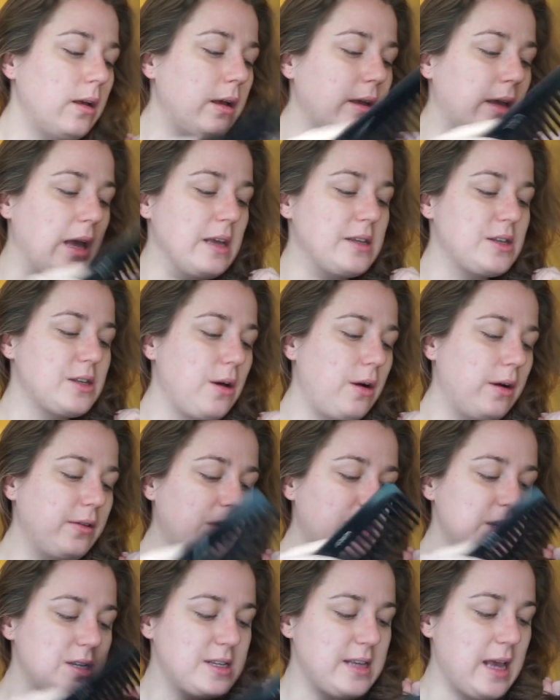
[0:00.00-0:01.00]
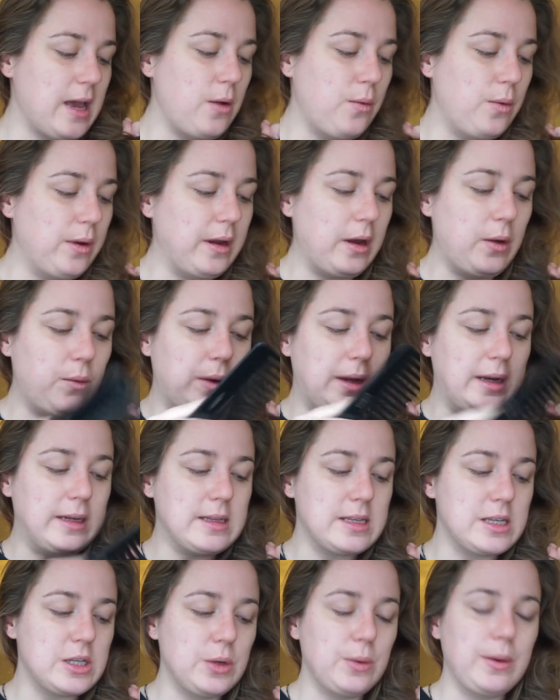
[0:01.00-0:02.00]
Okay, so I've got to say, when I went
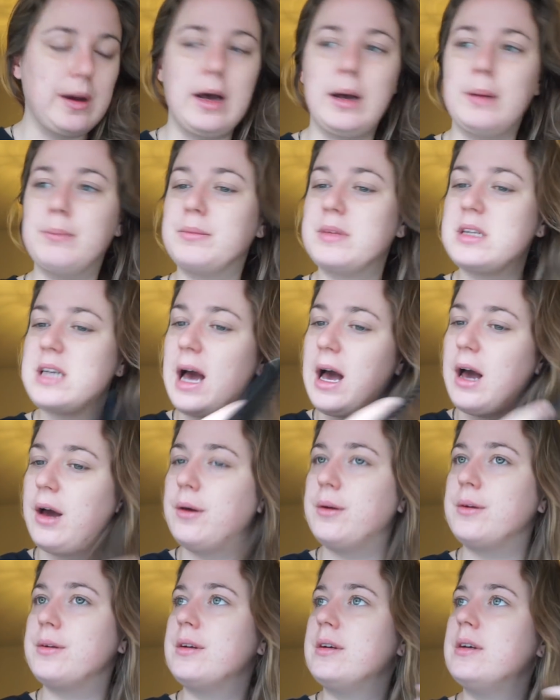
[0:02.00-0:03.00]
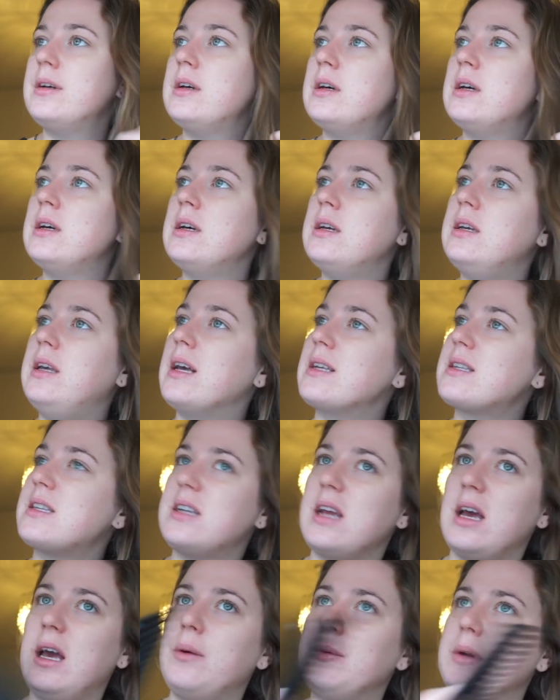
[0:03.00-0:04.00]
into town
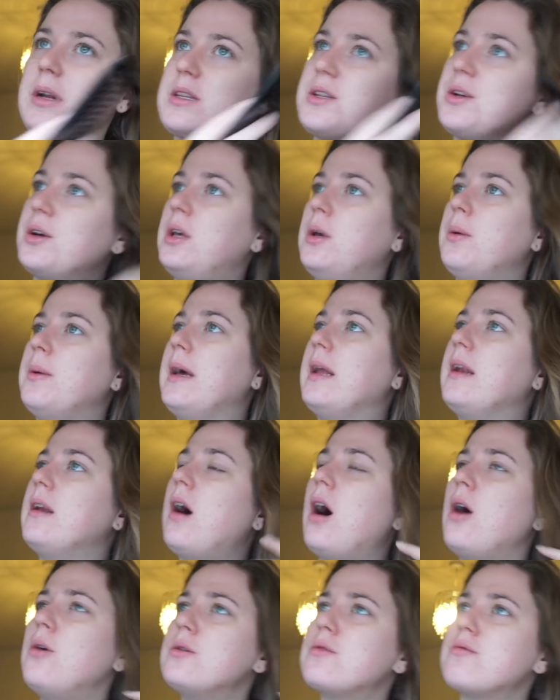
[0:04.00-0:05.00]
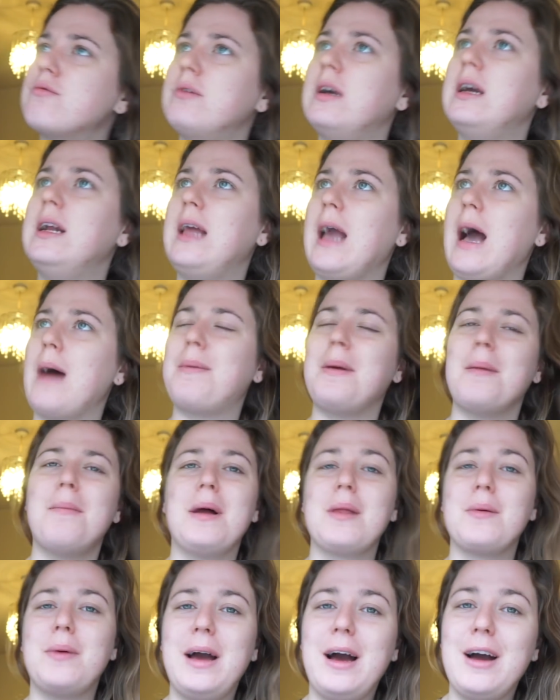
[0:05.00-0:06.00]
yesterday, when I took you in, I was really happy. And
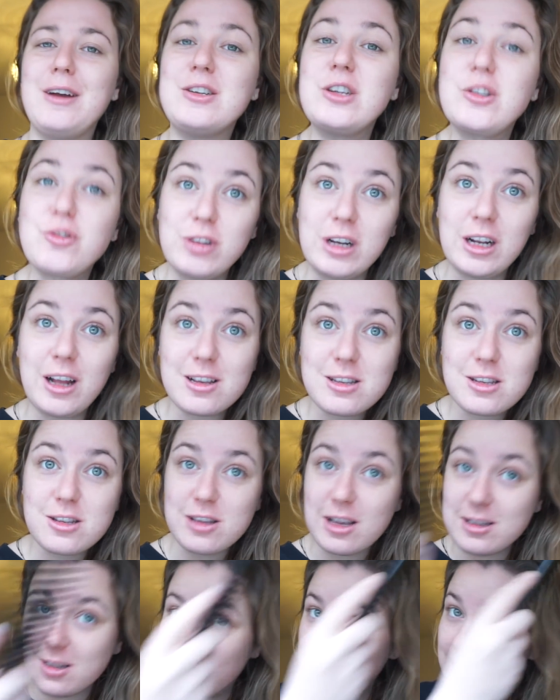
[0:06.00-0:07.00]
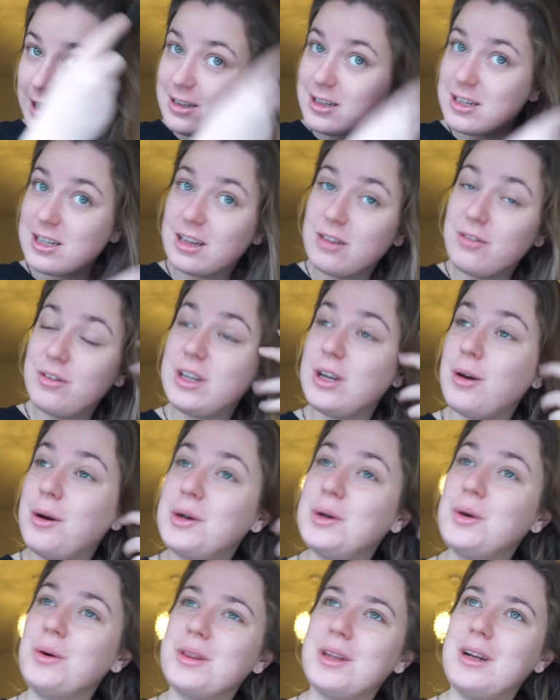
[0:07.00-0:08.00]
by the way, I just realized, because I started editing the video,
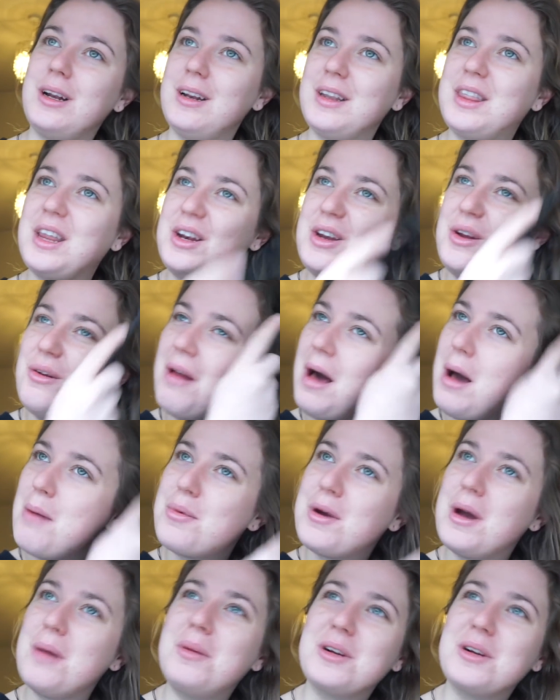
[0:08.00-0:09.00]
I called the new library a